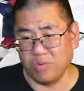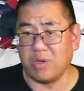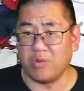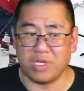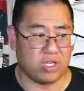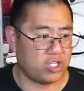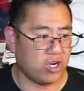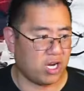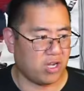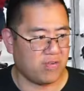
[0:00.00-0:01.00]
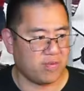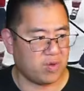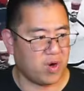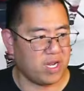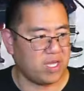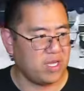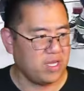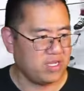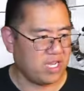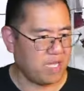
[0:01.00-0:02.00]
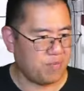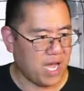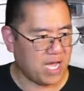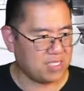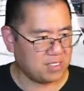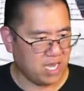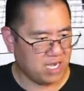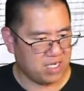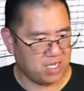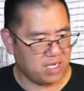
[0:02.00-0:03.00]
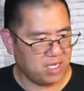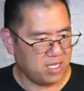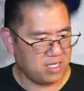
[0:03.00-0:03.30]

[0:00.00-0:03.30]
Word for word: a really, really good shot. Got to give him credit. Getting it past Lankinen.